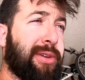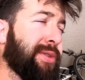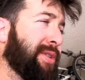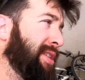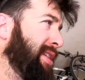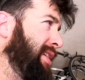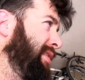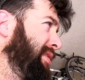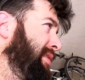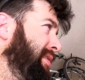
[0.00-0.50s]

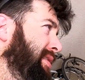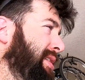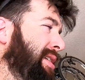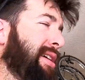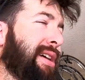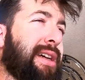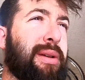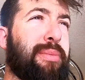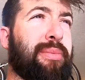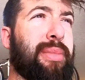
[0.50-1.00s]
those
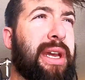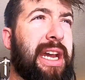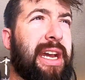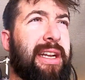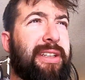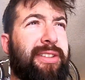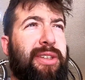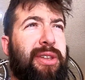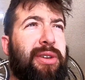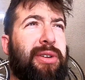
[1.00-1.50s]

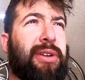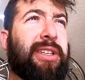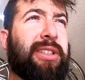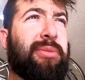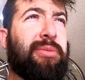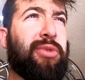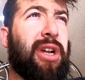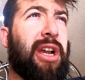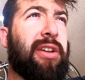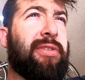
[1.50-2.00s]
pads, you know, as
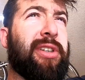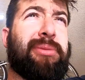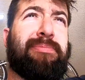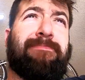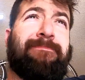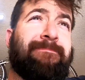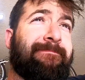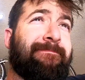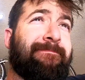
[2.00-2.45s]
I'm driving.